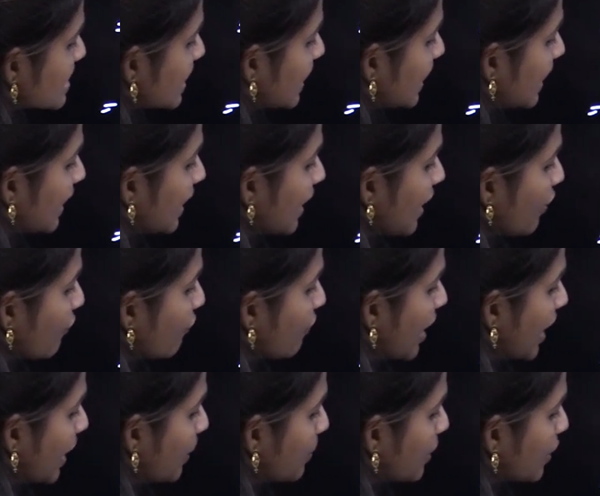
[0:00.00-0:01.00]
3.
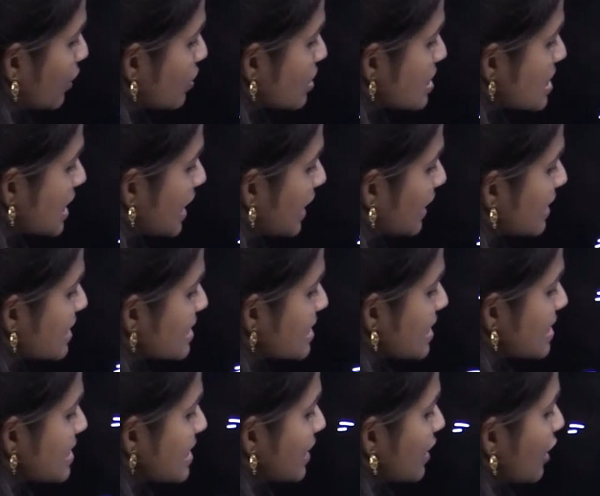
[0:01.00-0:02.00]
Why? Because here this
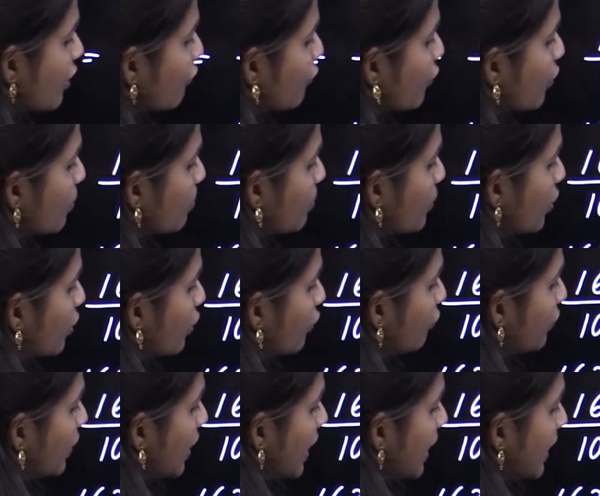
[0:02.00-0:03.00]
is in the form
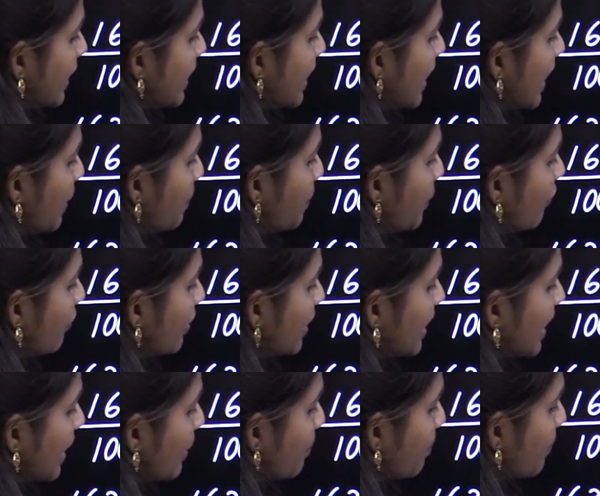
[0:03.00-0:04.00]
of a power
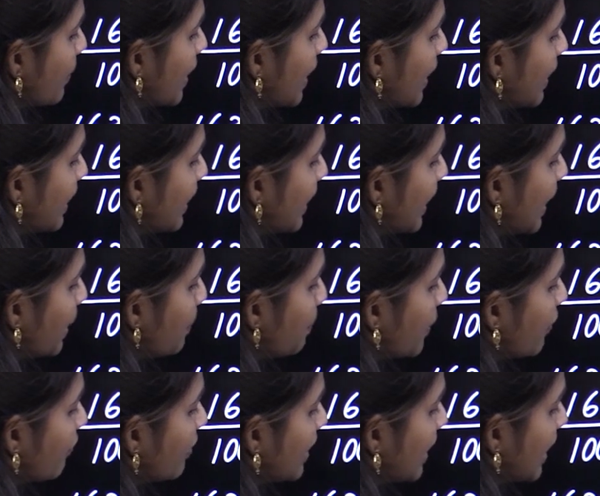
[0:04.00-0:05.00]
m by a
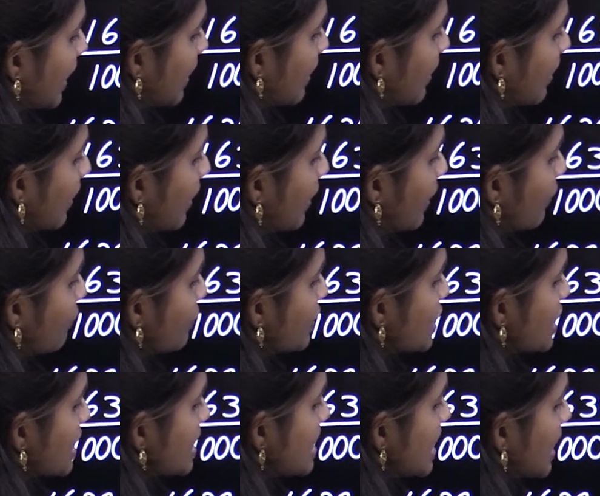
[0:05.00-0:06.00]
power n,
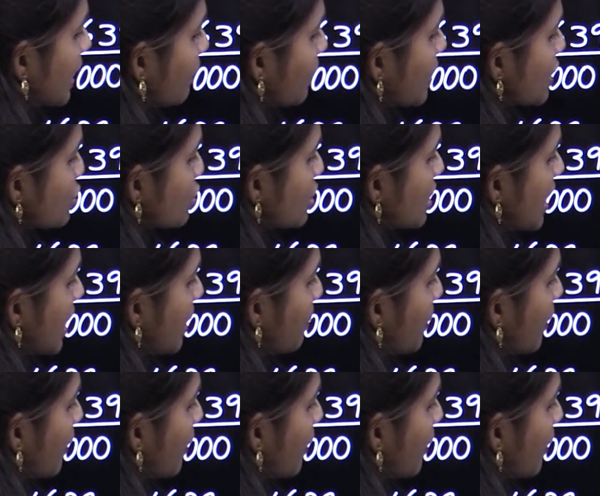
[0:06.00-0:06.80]
which is equals to a